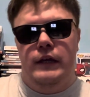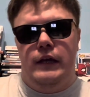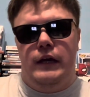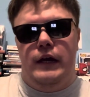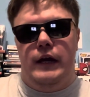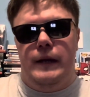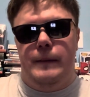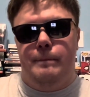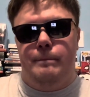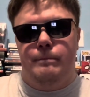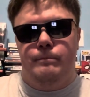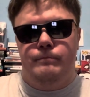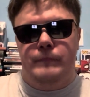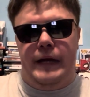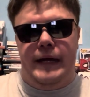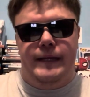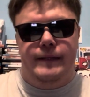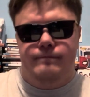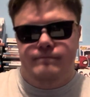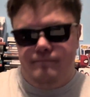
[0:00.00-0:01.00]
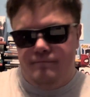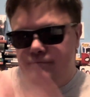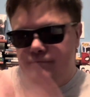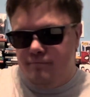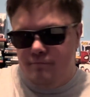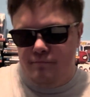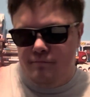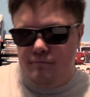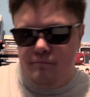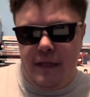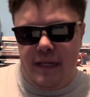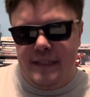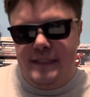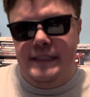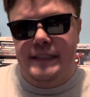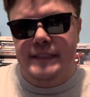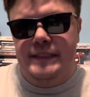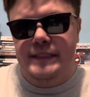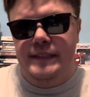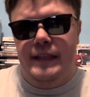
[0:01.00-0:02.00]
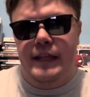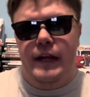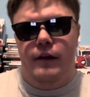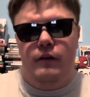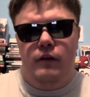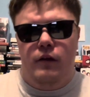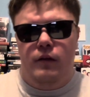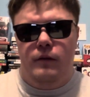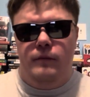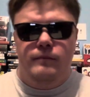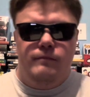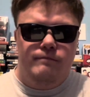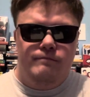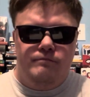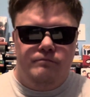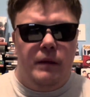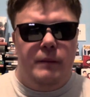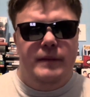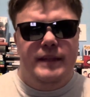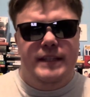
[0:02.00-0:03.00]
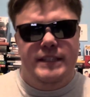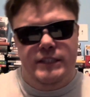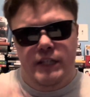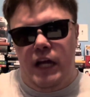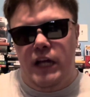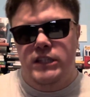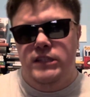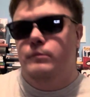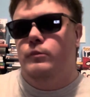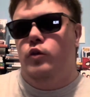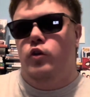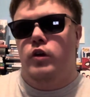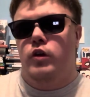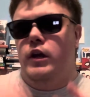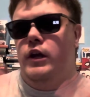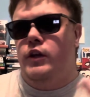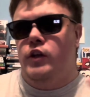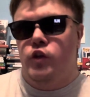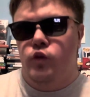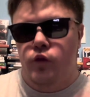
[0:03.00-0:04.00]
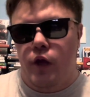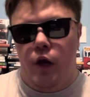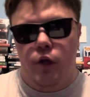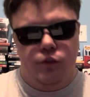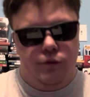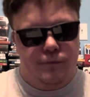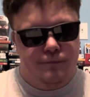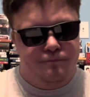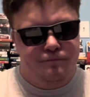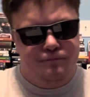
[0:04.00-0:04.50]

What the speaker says: I make sense there. Or maybe that's an oxymoron. Who knows?